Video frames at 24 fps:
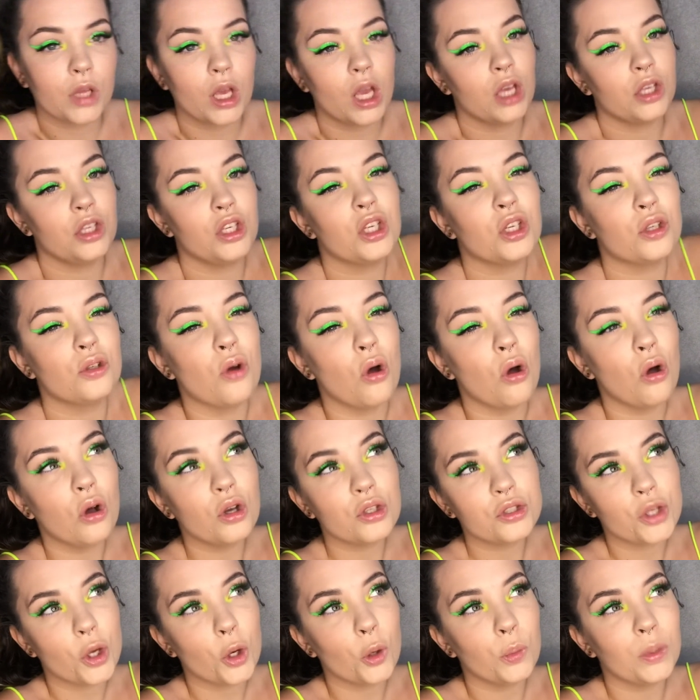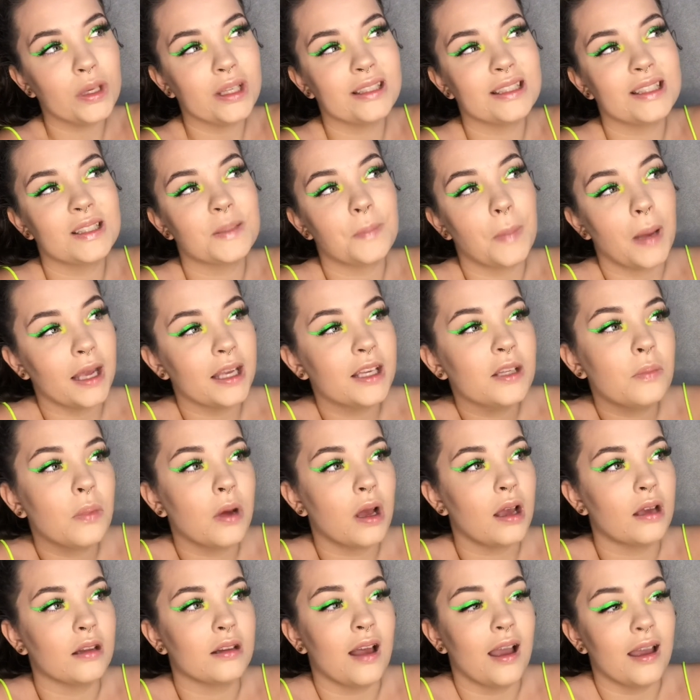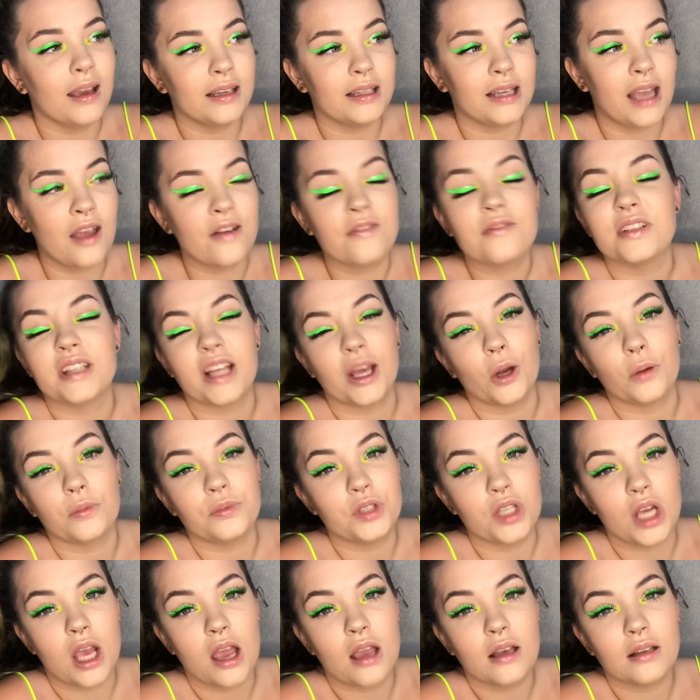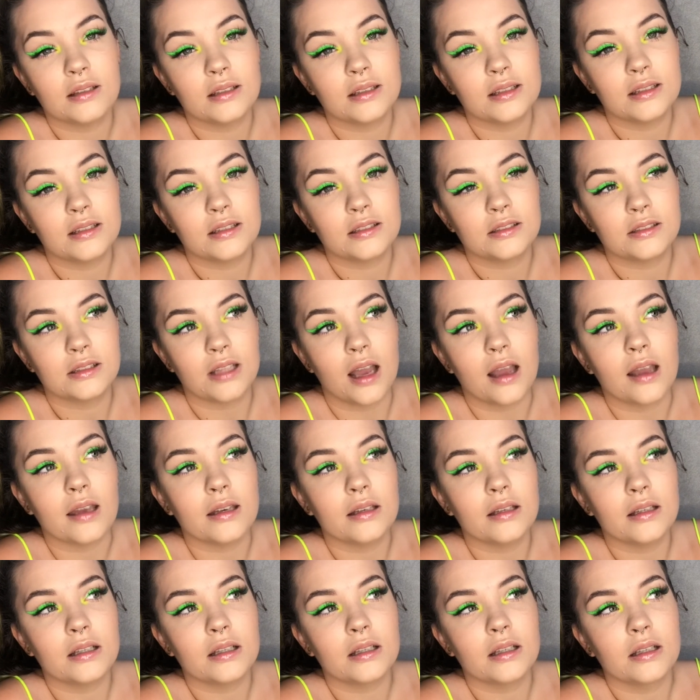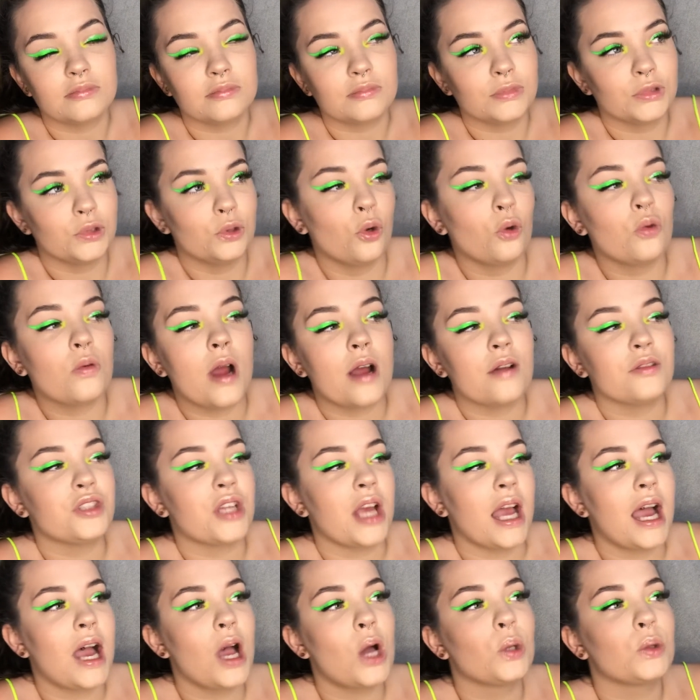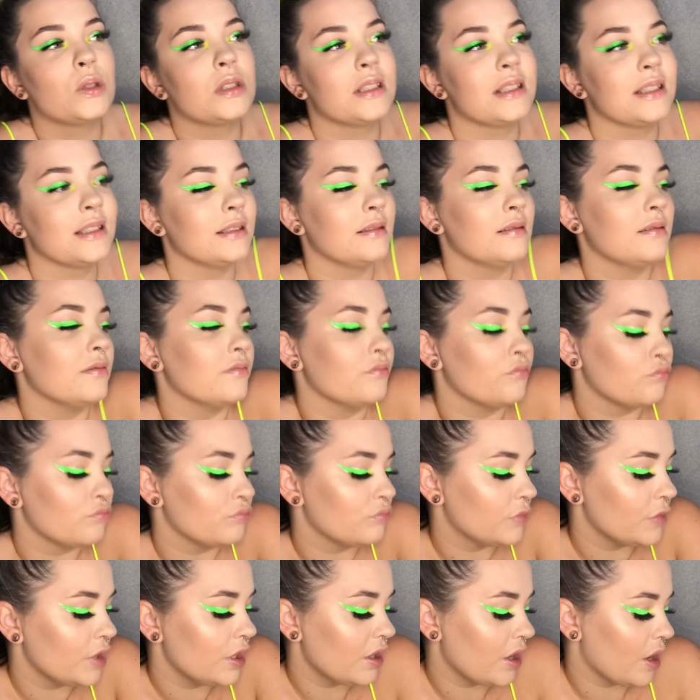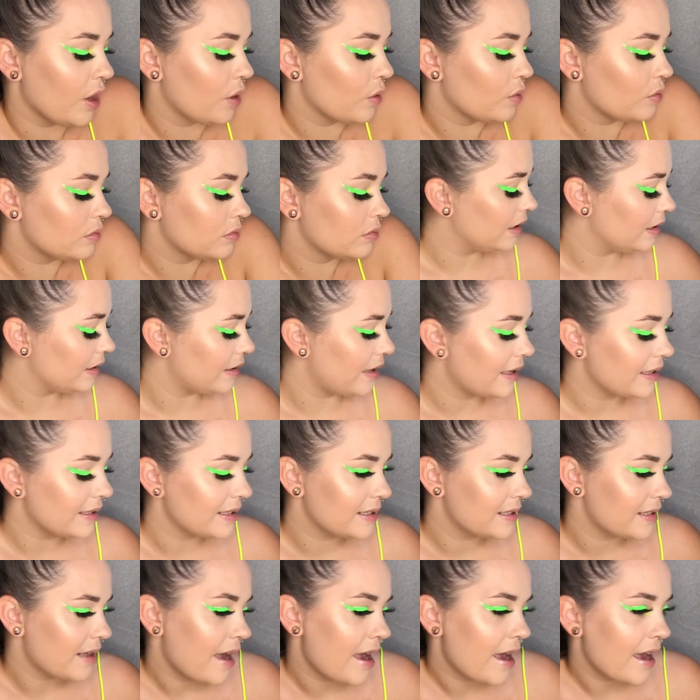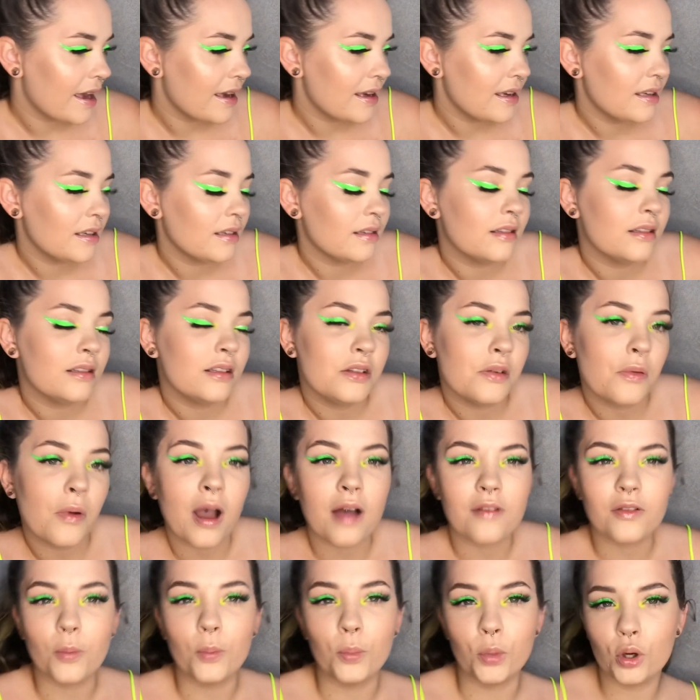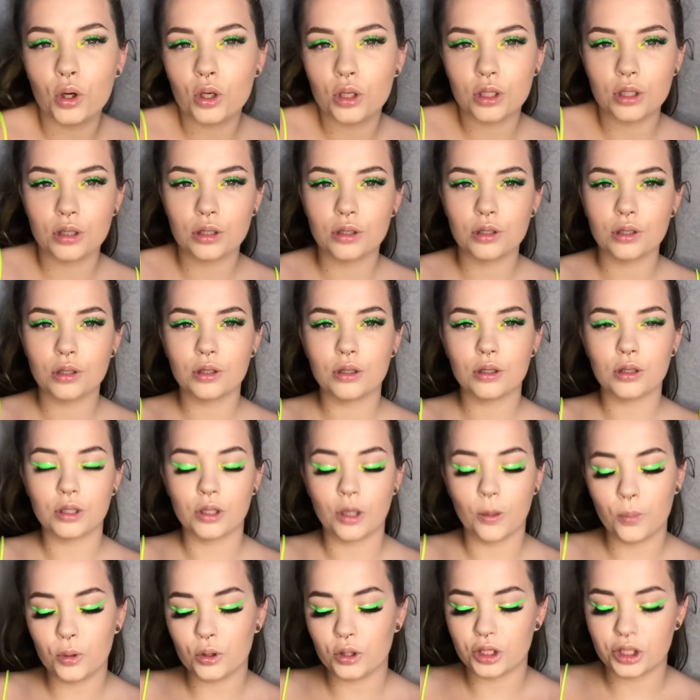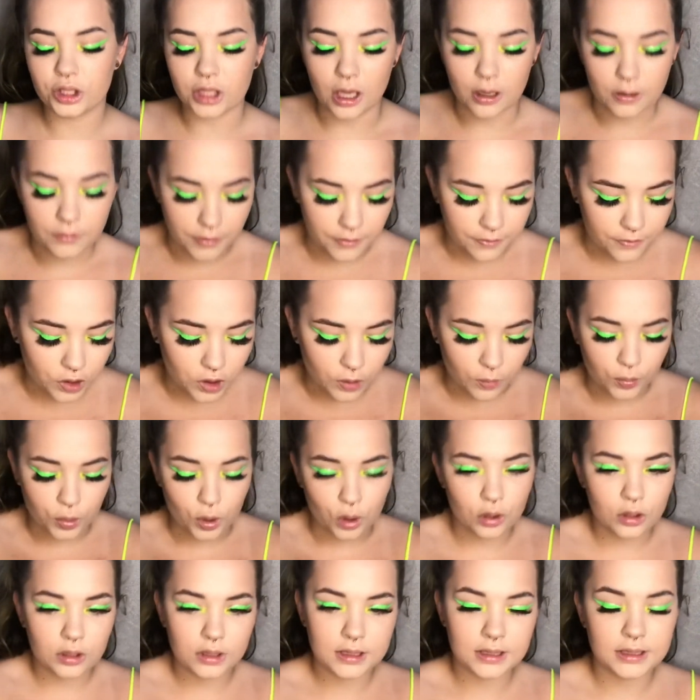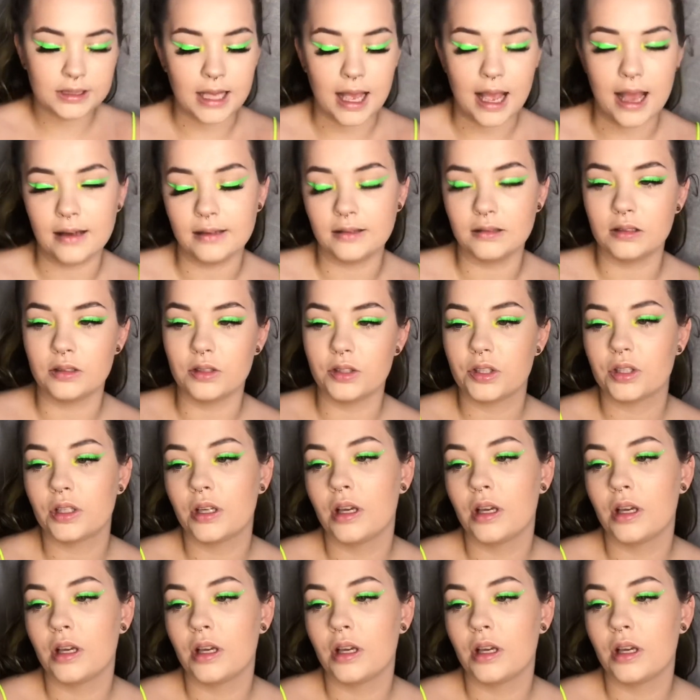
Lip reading: You can also be inspired by like everyday objects, like go around your house and, you know, let's say you have a bookshelf full of books, and